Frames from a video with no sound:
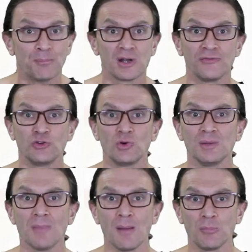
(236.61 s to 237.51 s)
But if you
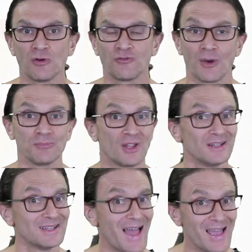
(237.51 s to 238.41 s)
remember from the
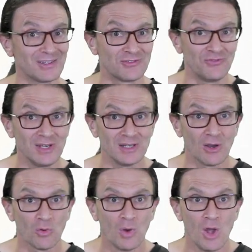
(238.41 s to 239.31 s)
last
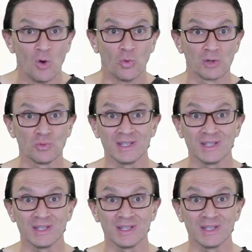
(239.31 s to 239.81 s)
video, when